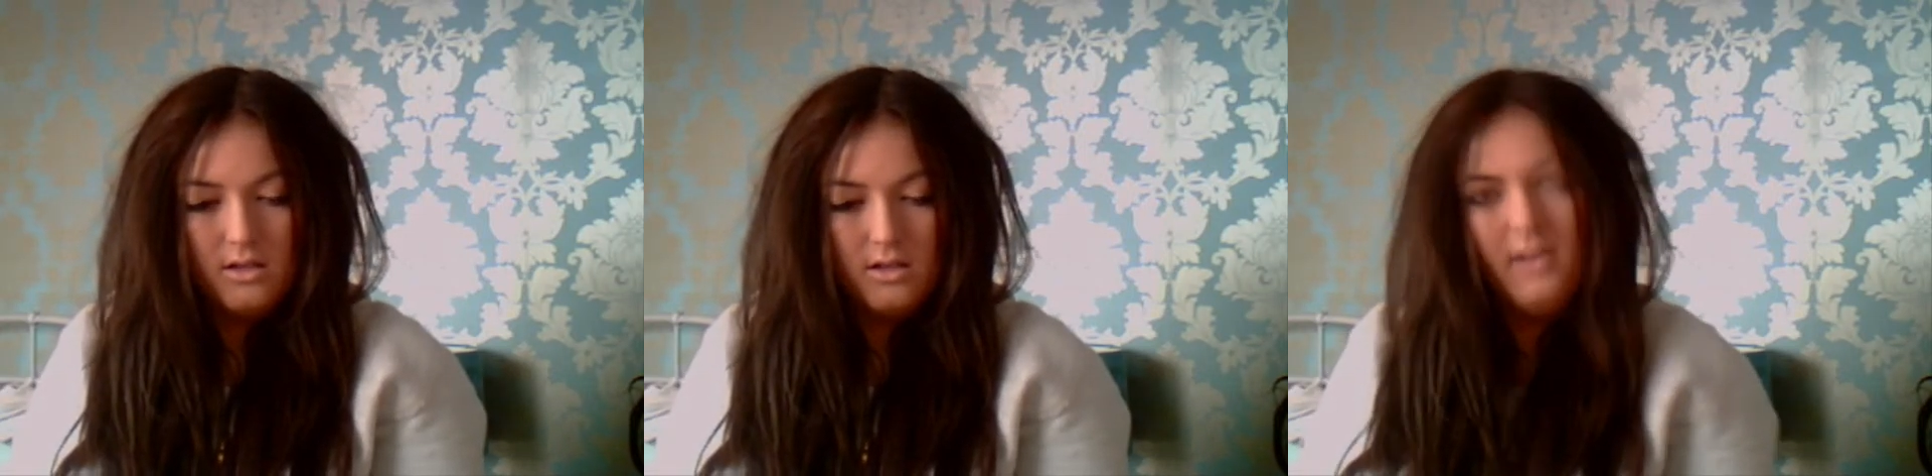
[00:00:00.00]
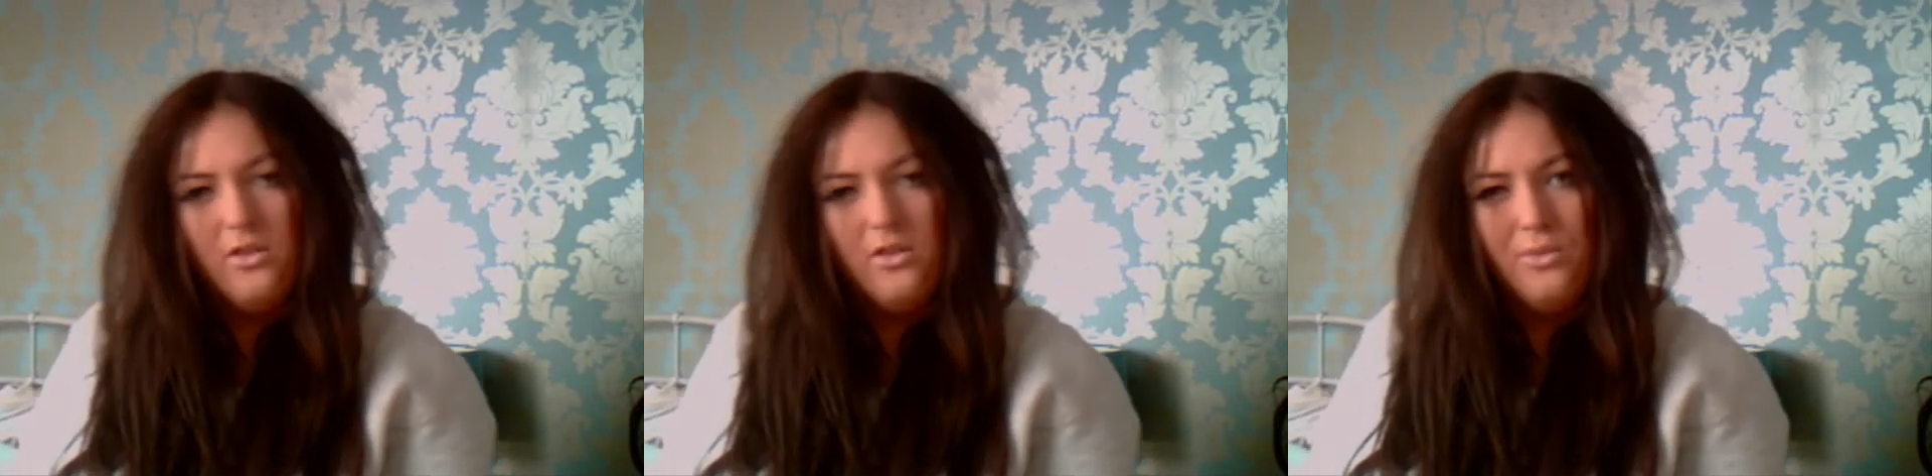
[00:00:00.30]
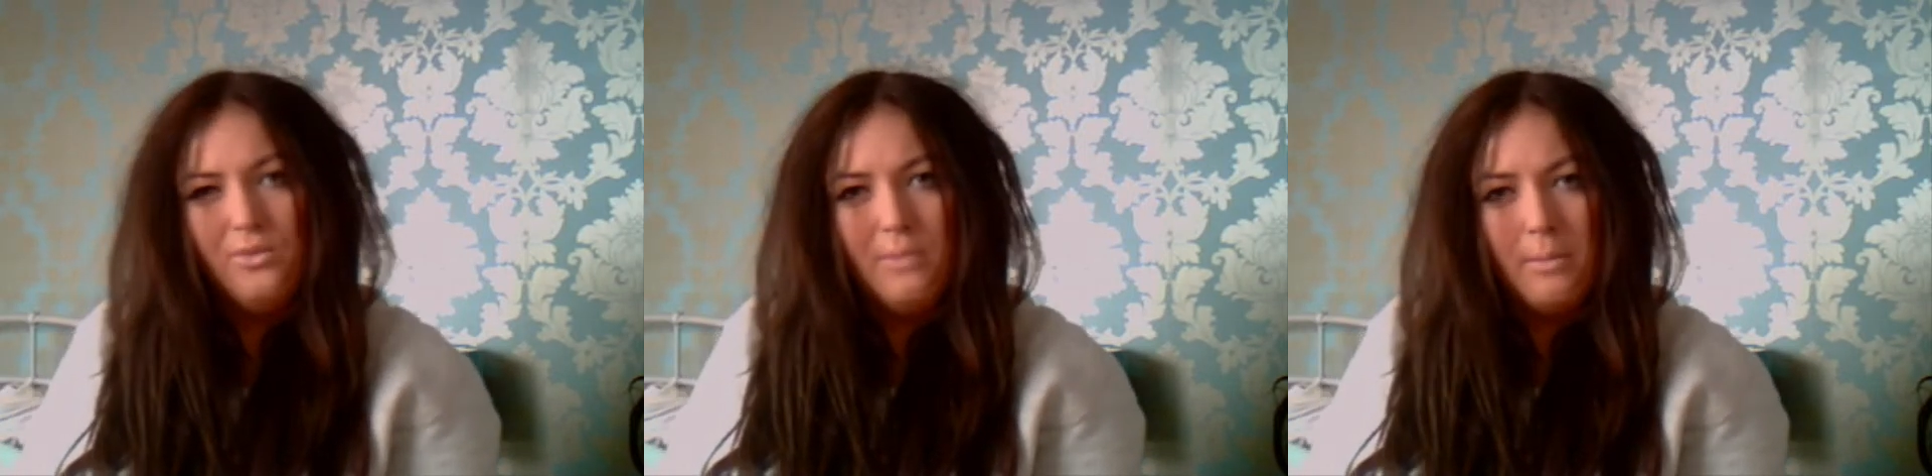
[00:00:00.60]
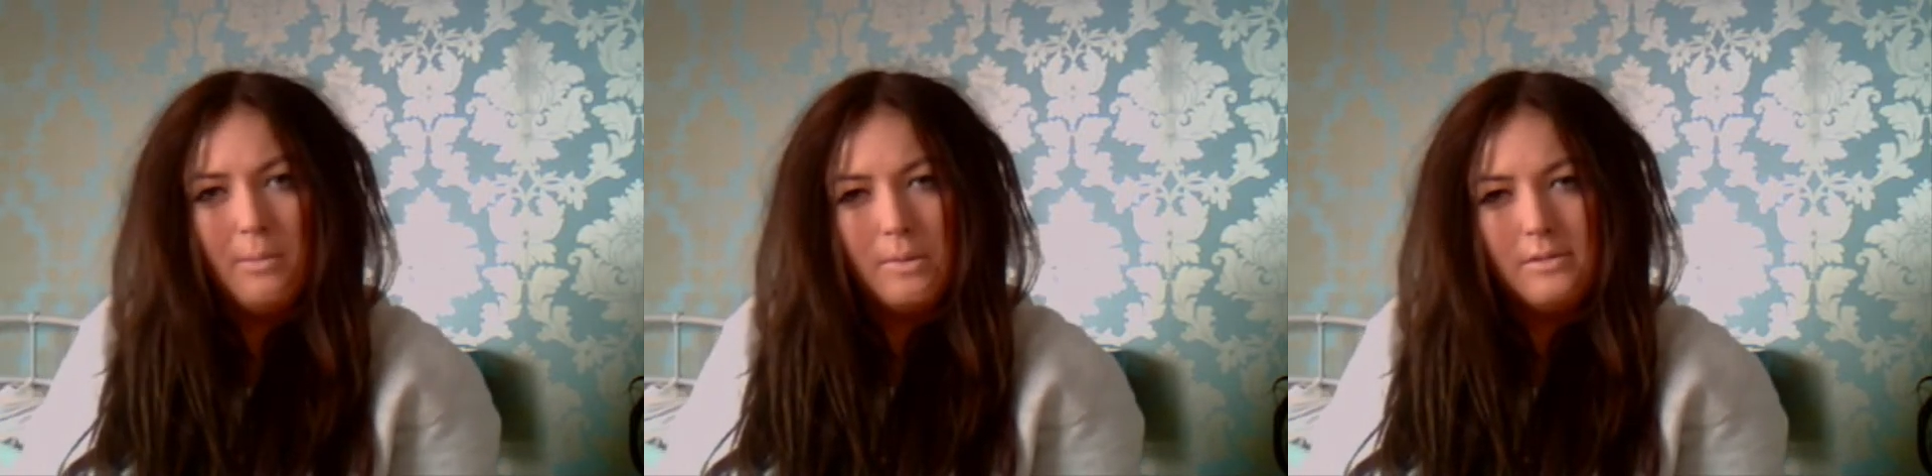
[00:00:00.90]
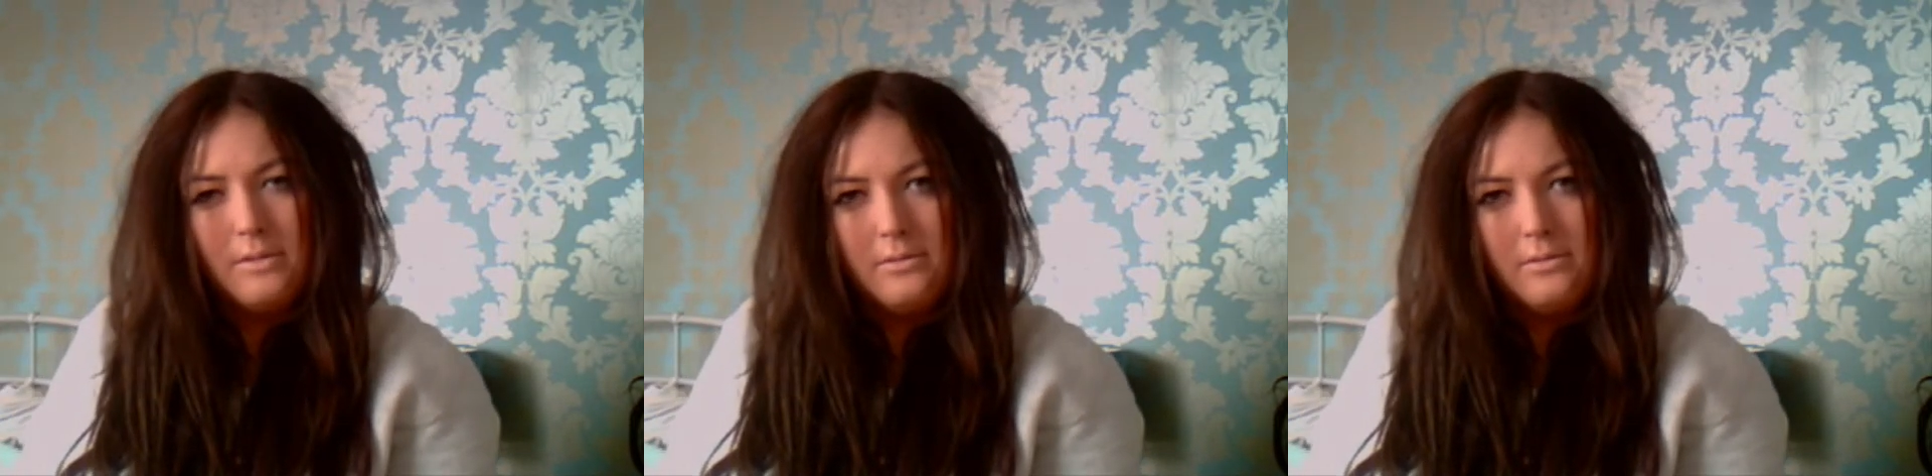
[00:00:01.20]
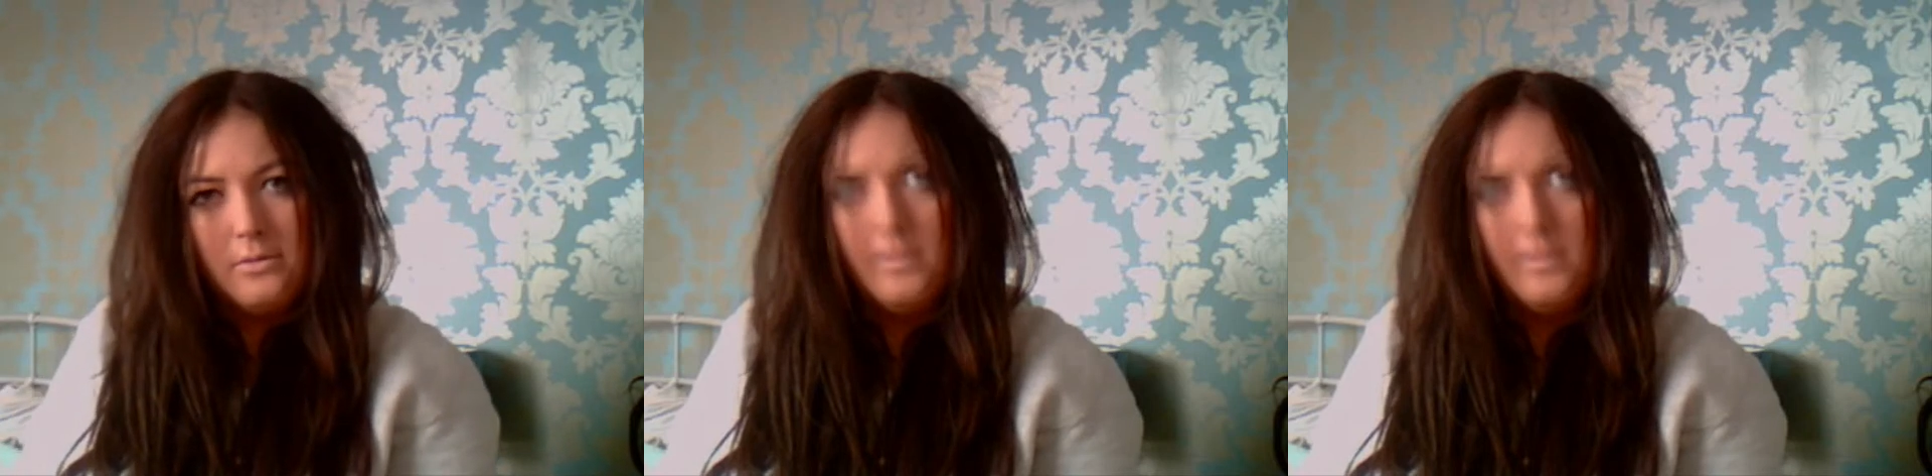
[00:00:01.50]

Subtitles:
I can't remember what it's called,